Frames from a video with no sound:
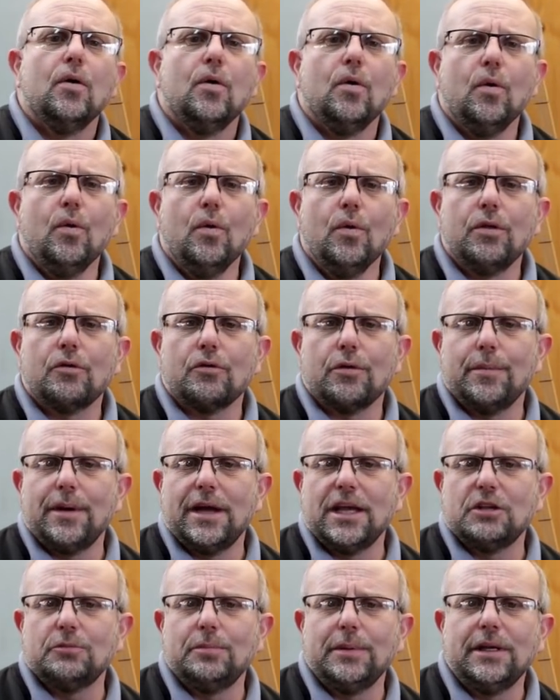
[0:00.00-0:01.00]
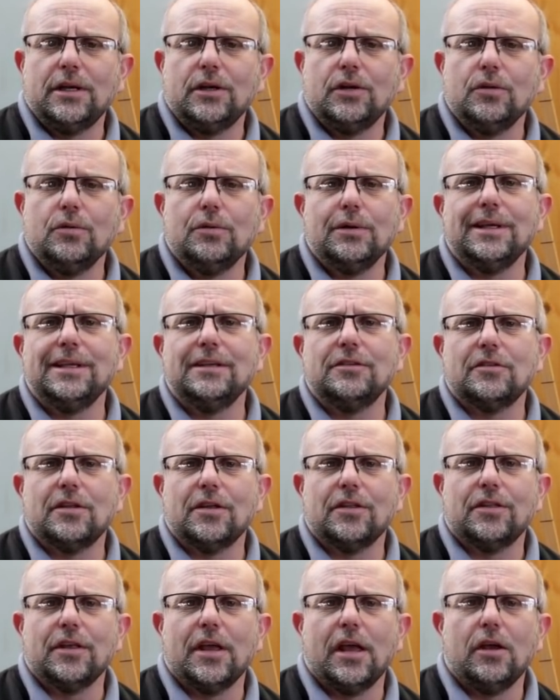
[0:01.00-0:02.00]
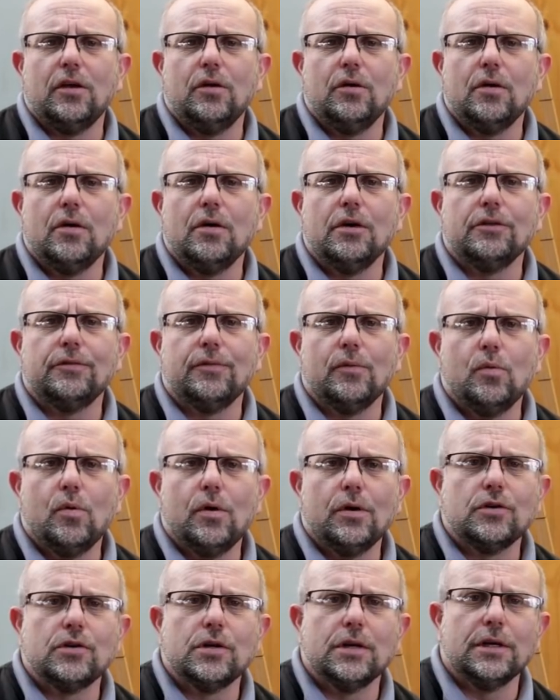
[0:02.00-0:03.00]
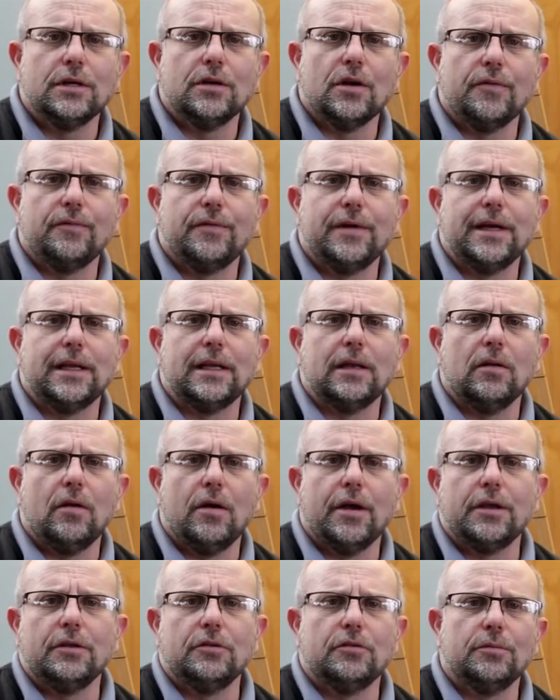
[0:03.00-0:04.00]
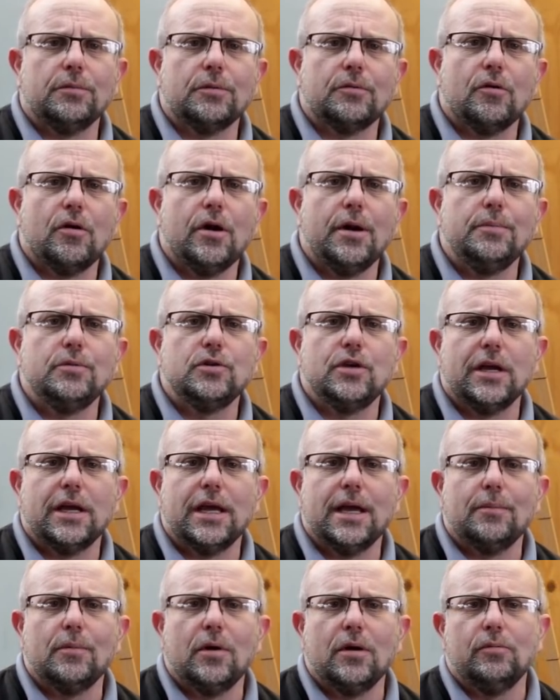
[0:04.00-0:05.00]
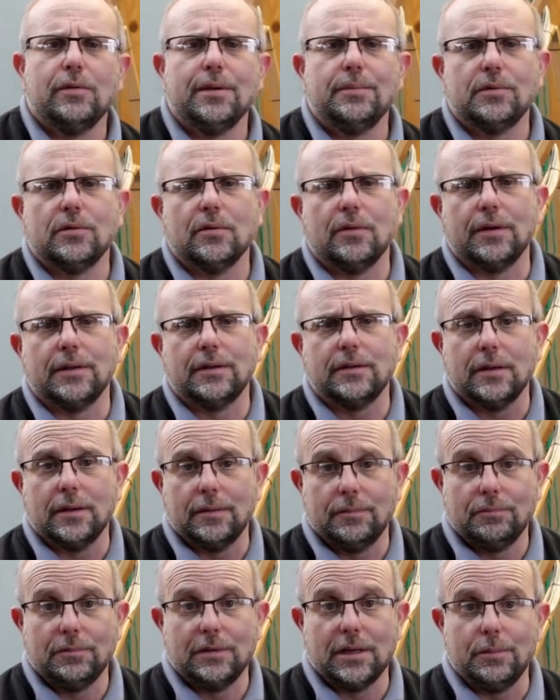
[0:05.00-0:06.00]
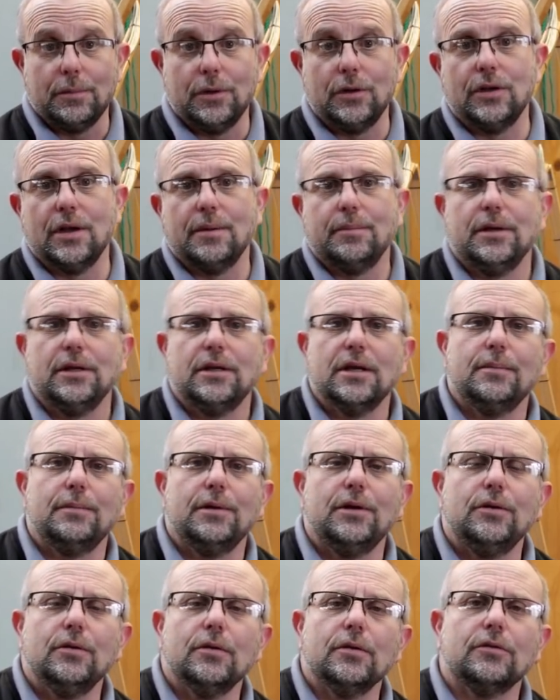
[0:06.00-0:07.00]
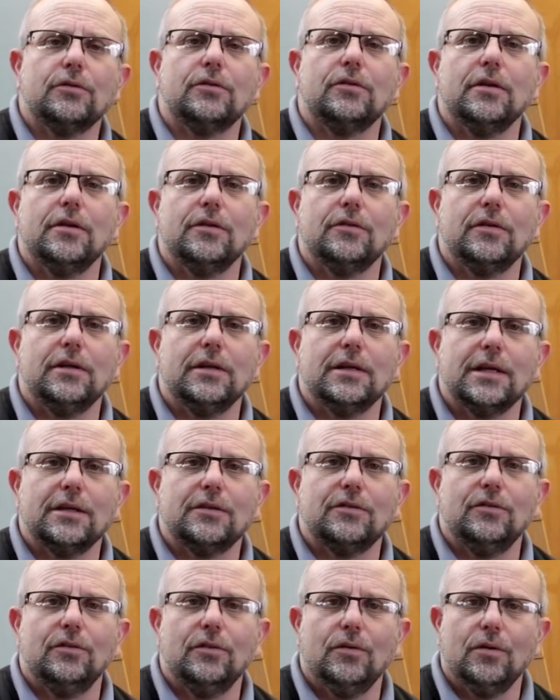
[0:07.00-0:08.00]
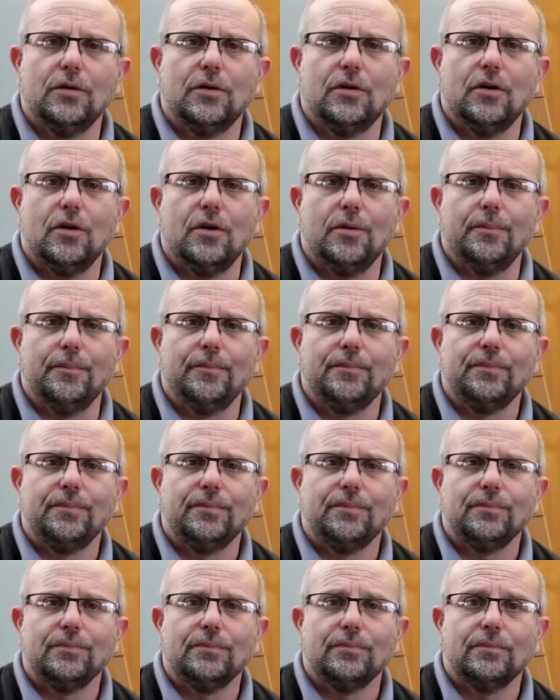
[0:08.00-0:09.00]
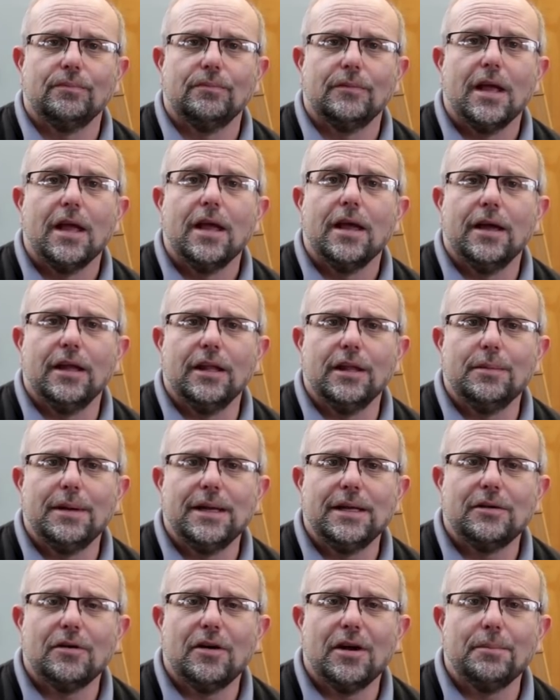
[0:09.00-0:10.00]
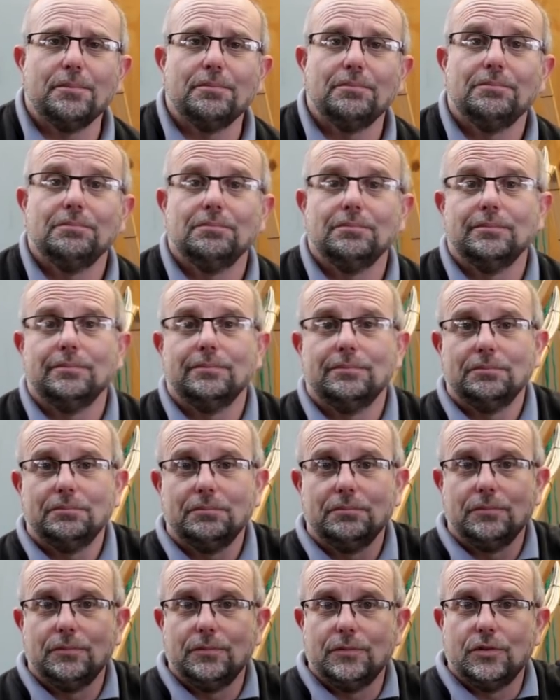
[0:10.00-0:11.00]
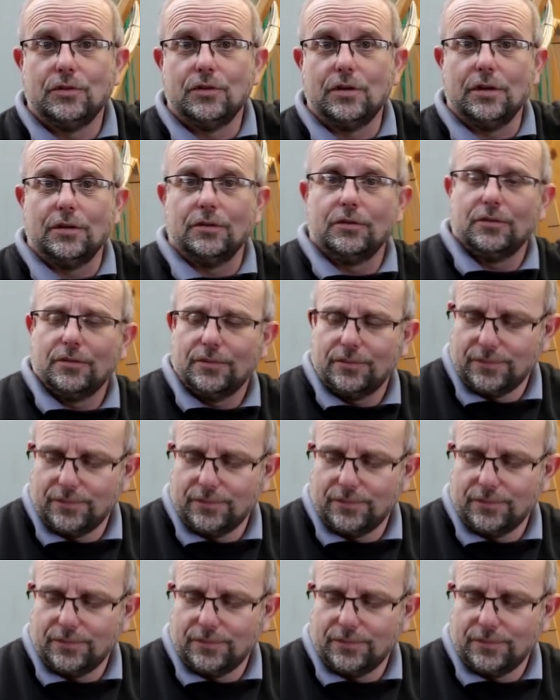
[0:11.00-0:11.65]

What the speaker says: All that remains for me to do is to thank you guys for watching. Don't forget to like and subscribe. Check out my website, www.cncnutz.com. In the meantime, cheers.